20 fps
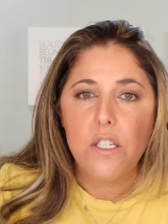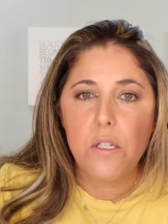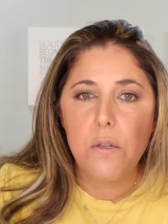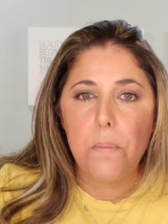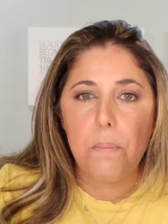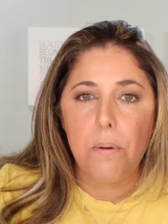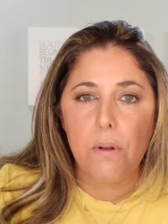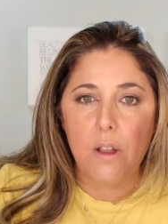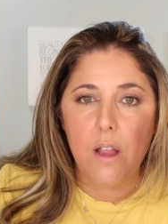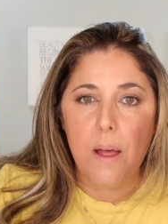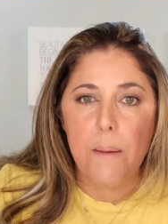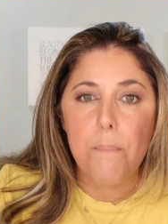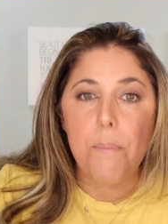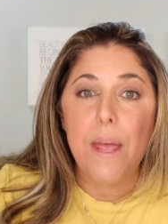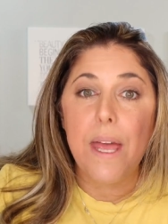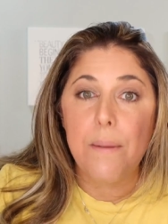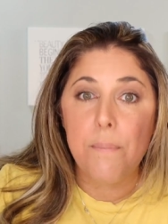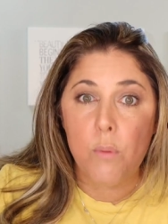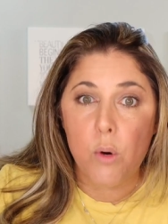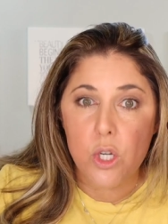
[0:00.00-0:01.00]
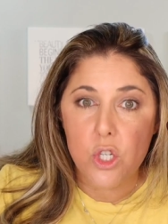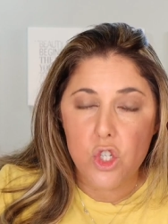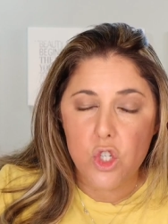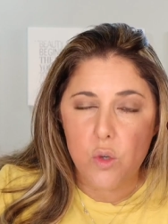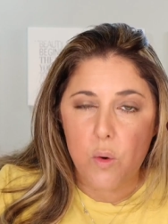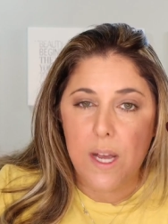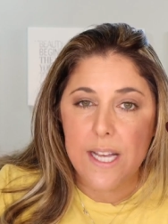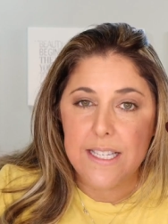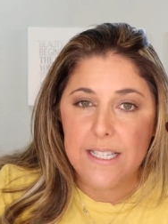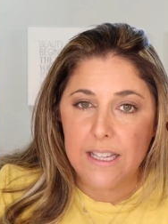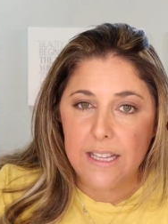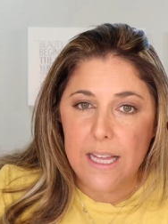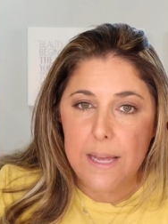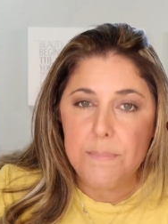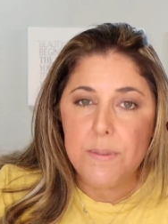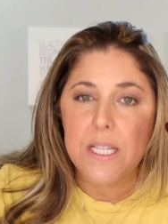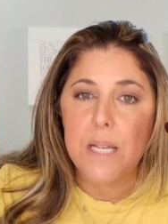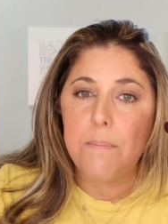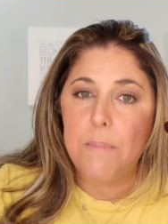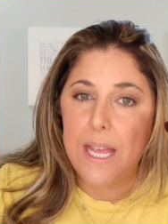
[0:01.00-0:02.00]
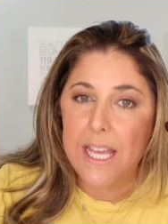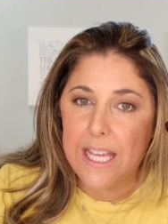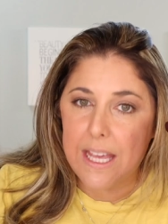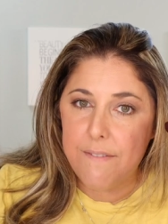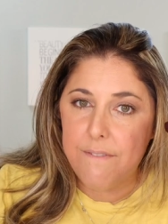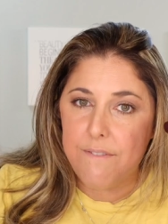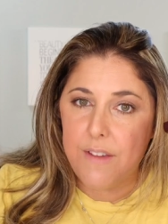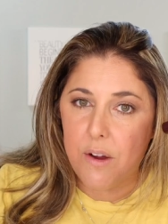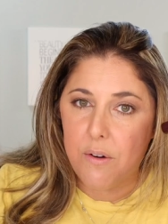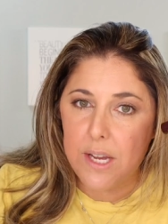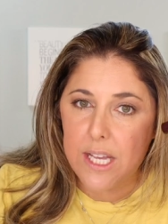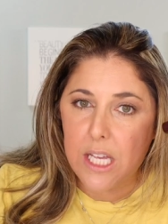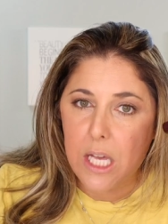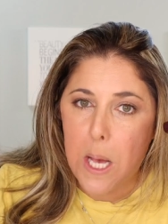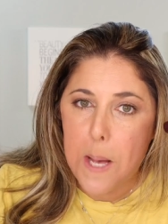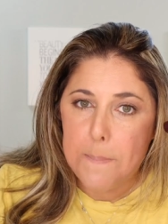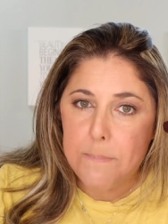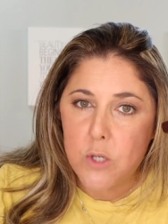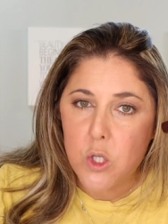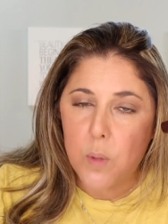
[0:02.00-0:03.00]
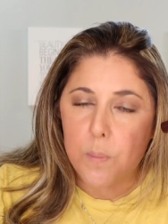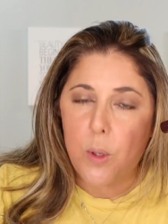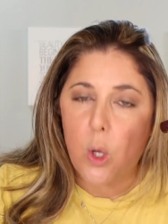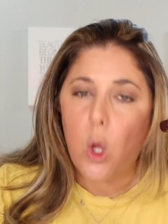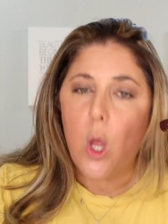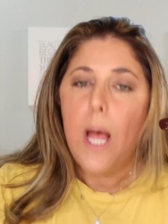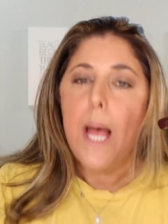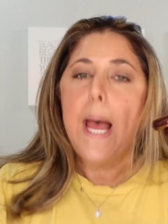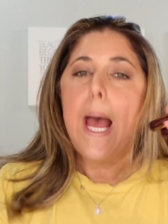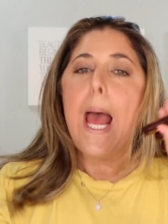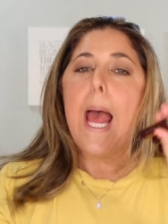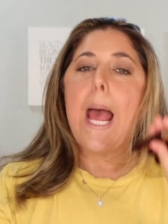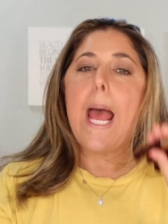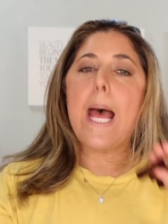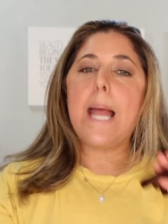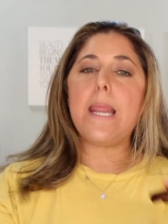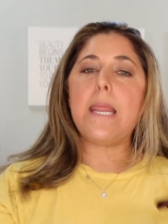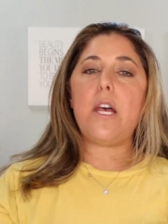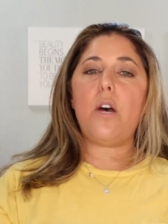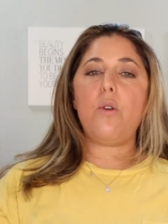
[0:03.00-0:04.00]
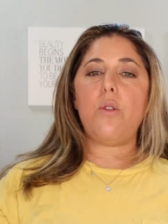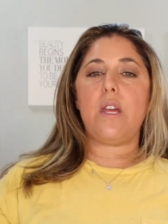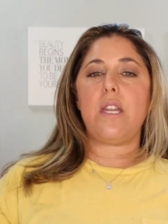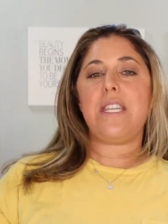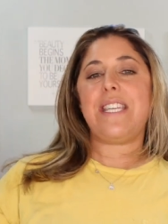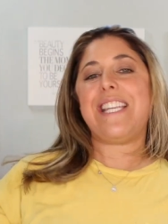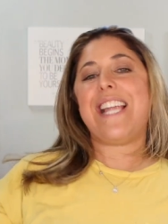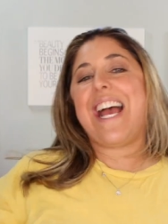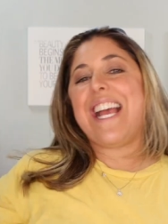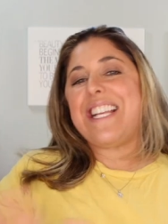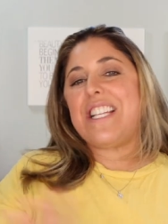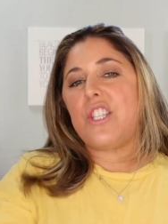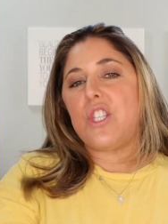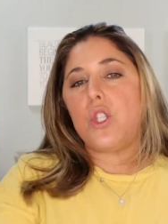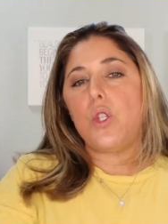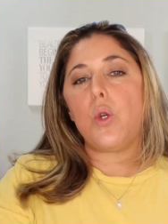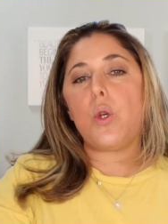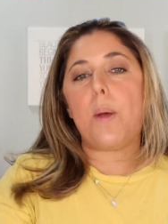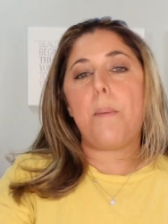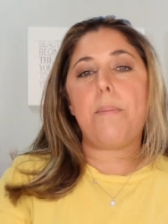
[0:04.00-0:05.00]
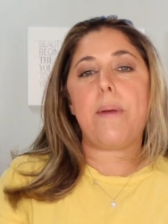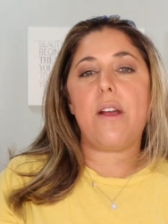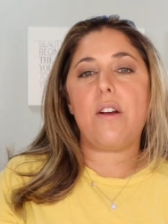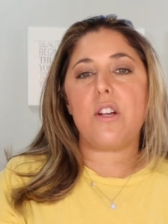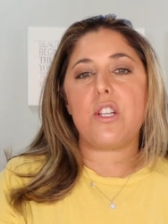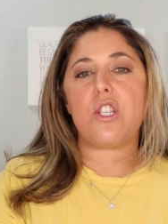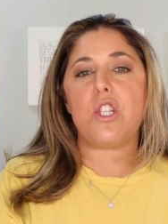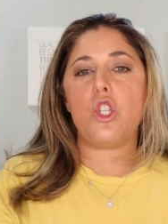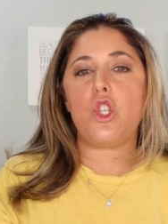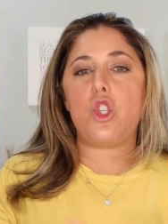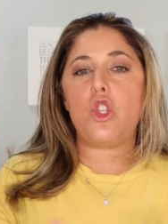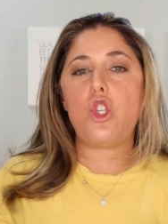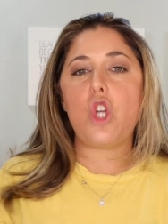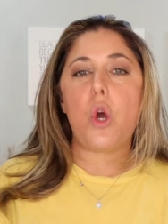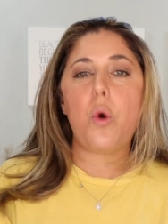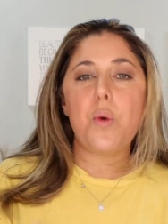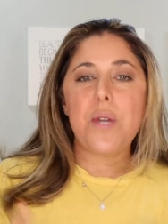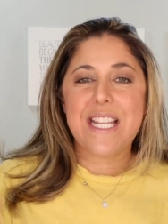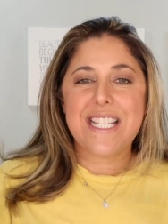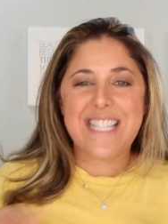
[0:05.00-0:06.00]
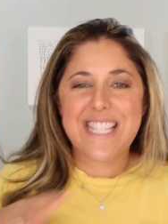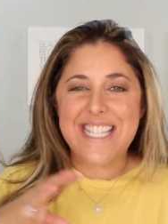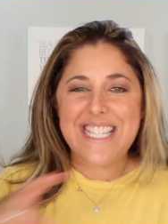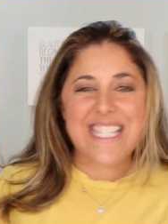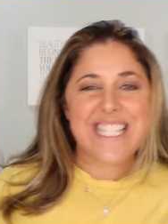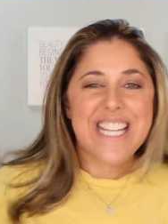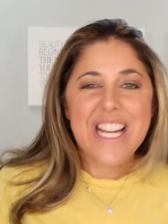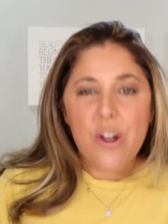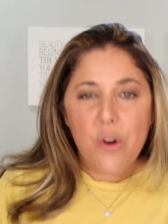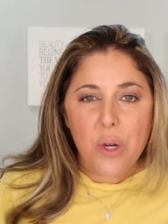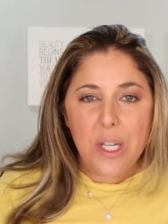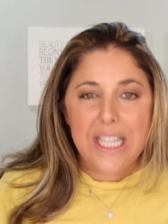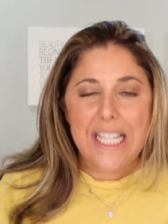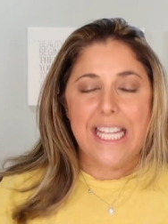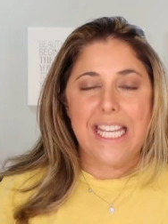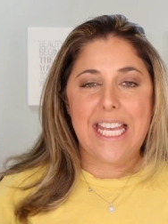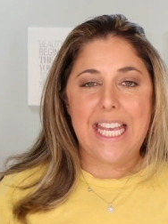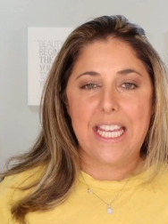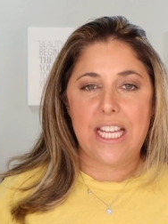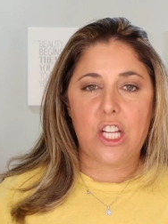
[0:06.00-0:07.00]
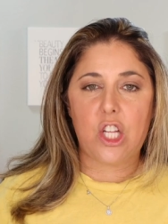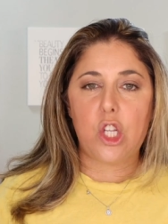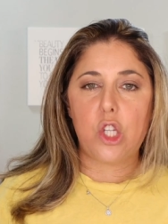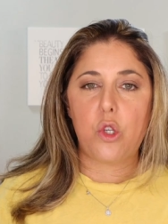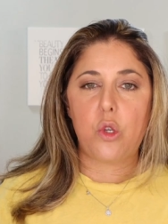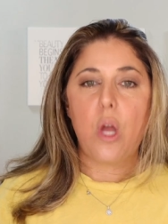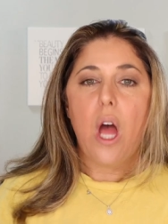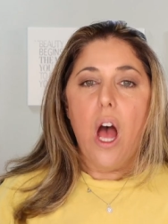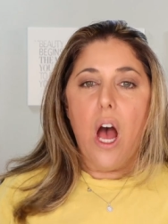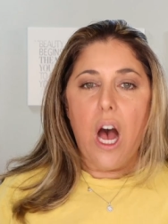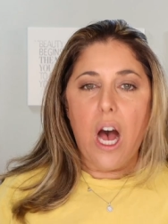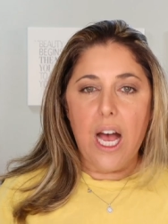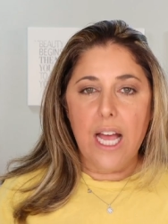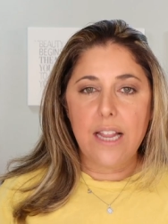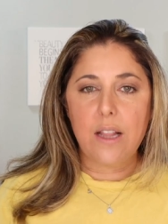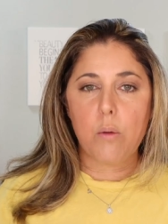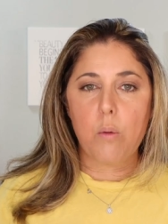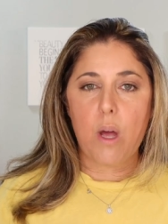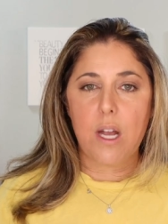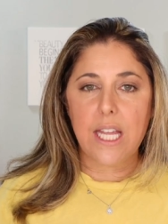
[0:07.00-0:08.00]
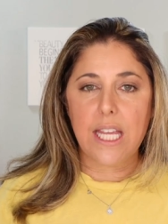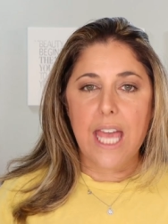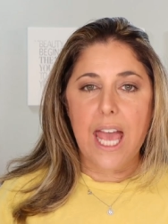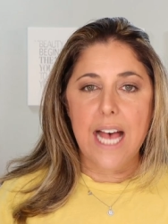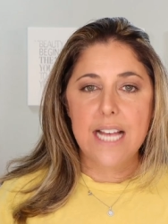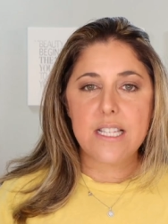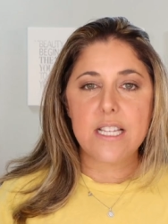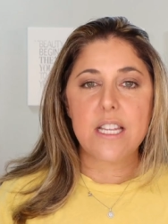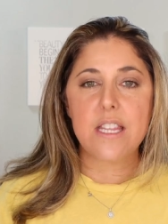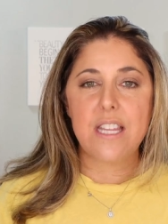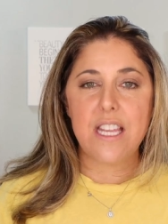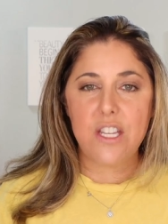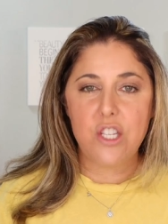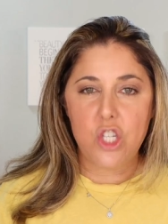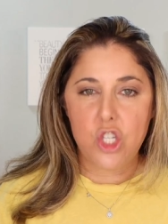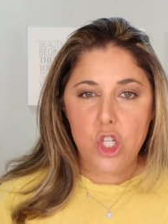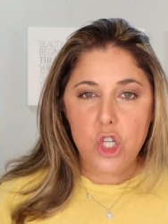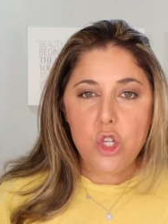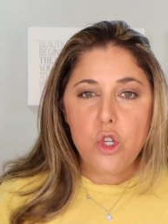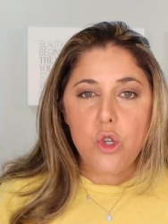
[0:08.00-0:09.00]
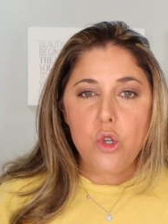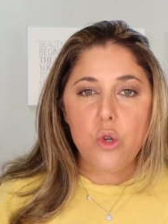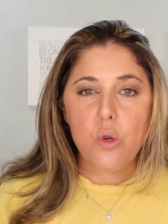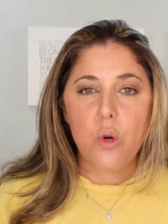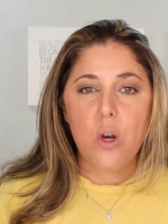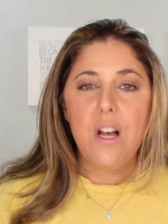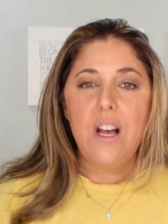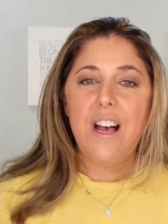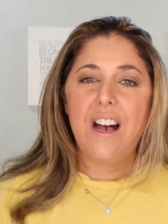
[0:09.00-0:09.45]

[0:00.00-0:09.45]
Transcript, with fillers: to plump and moisturize lips and make it very comfortable. And though the next two comparisons don't necessarily include hyaluronic acid, they do